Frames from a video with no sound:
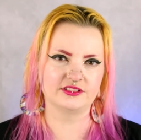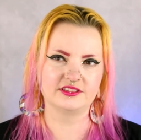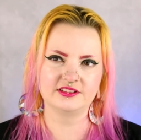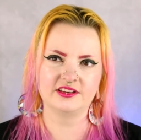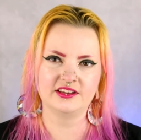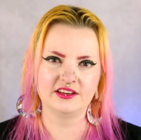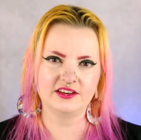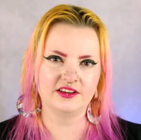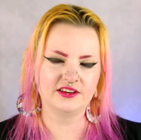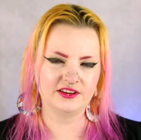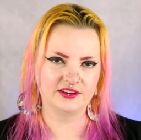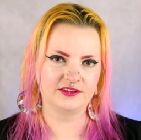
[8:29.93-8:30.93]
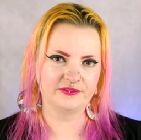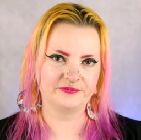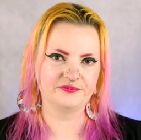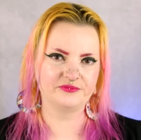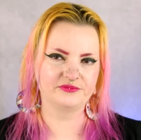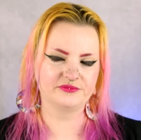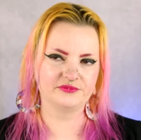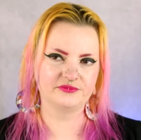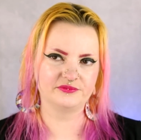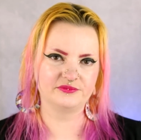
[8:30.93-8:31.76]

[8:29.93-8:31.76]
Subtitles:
Nothing is said.